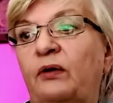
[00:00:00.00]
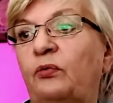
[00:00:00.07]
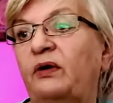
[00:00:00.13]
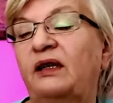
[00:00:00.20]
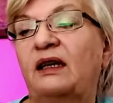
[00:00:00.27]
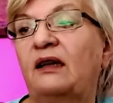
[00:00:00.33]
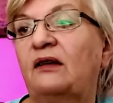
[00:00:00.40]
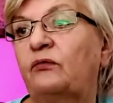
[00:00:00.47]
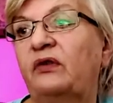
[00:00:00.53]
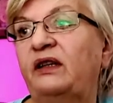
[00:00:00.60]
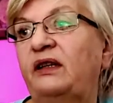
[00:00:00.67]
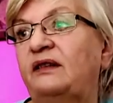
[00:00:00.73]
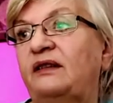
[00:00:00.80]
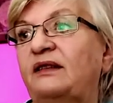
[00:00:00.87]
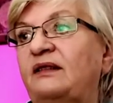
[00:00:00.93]
we can
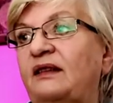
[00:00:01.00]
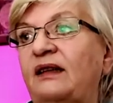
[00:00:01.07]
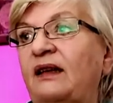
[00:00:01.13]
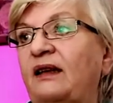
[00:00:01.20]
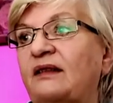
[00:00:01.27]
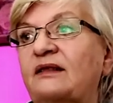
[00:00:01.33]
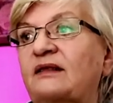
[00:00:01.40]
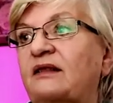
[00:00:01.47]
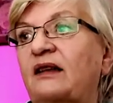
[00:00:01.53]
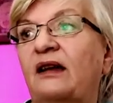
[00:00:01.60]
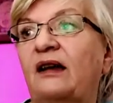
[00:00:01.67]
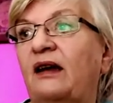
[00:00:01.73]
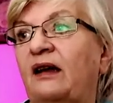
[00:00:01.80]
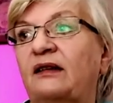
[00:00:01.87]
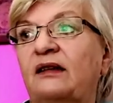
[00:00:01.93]
read the text
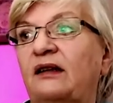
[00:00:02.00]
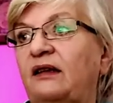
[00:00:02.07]
and I